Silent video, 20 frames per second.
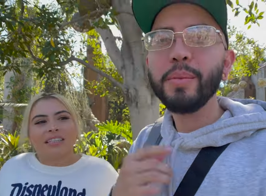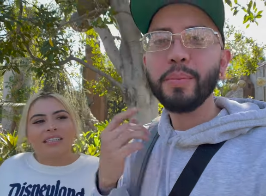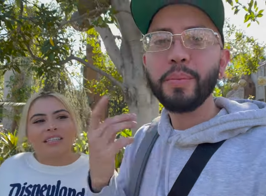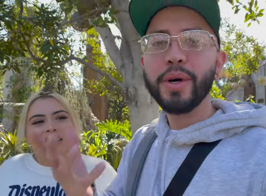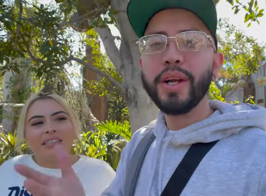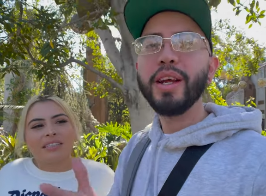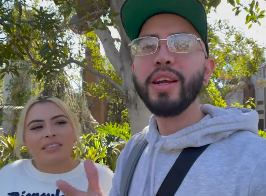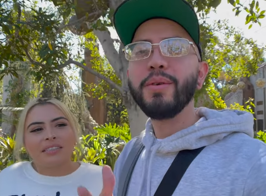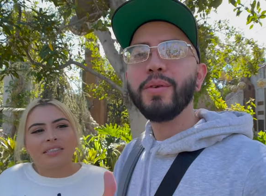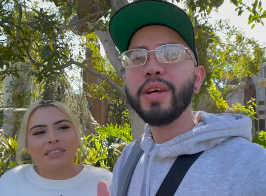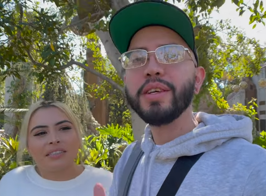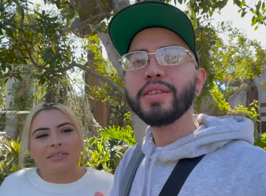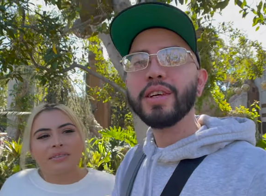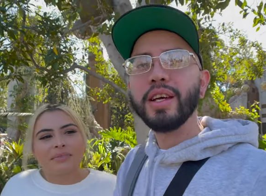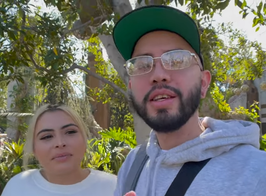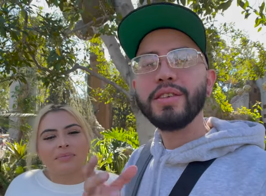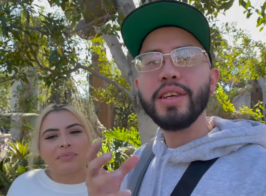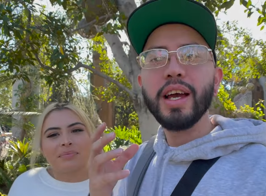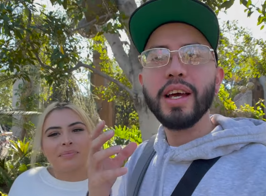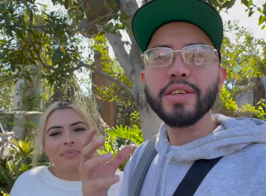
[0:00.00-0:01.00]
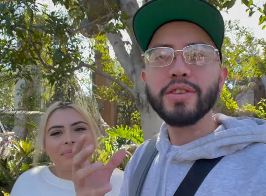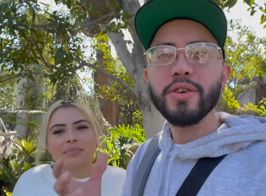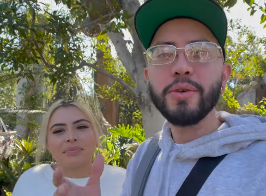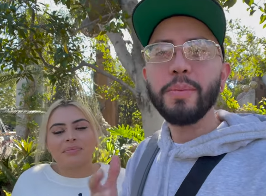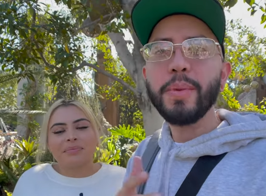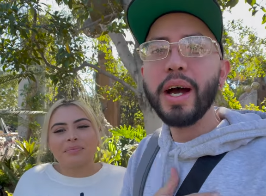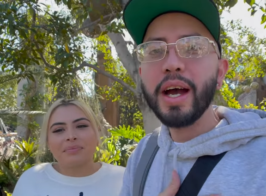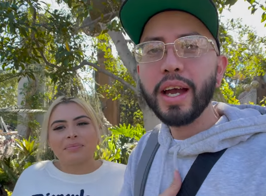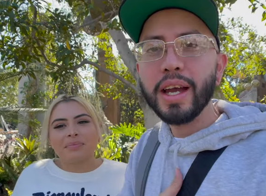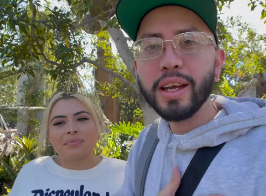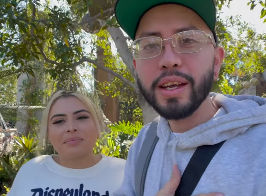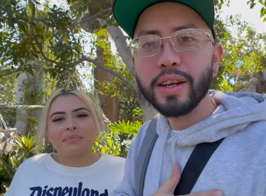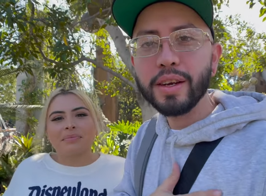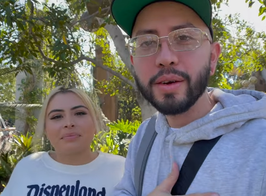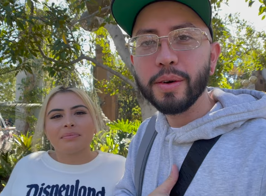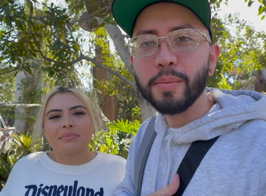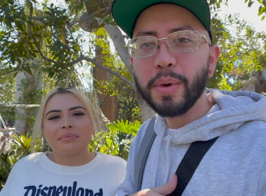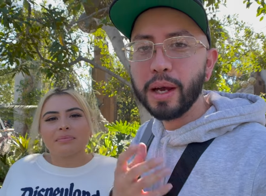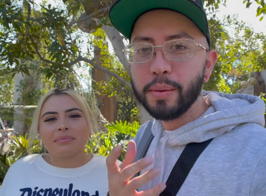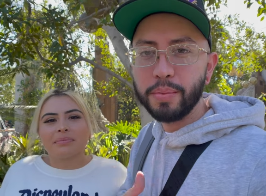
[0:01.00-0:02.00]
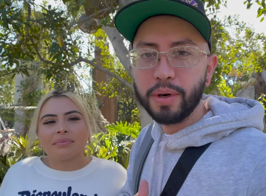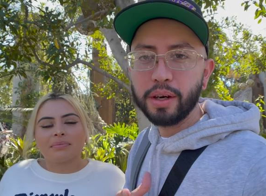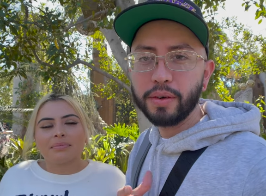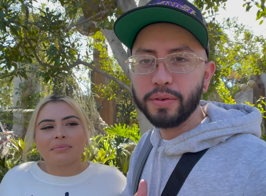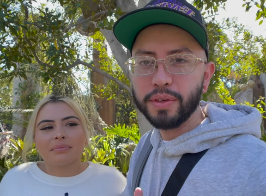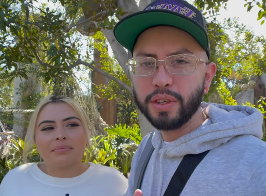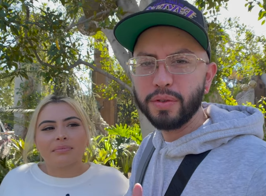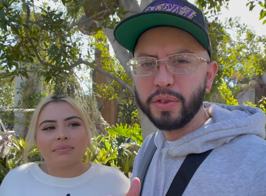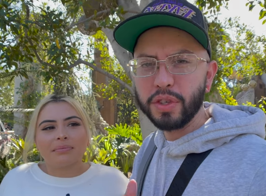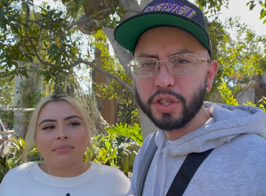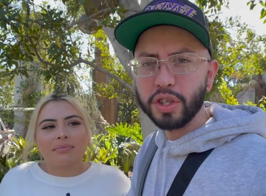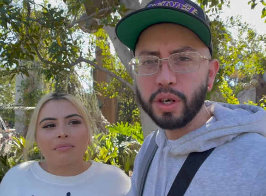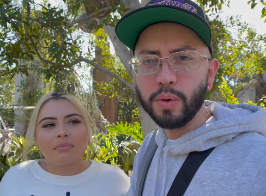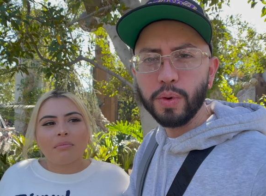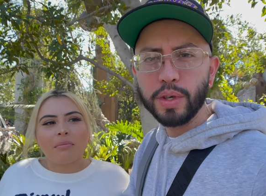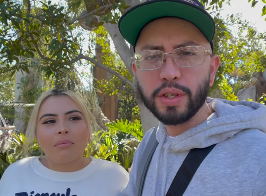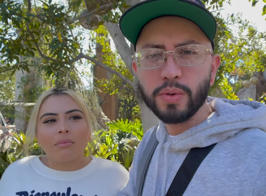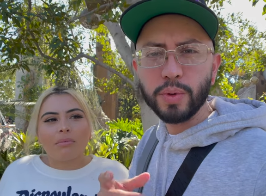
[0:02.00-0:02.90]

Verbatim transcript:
Speaker 1: right. But anyways, guys, yeah. So my my breakfast for sure, which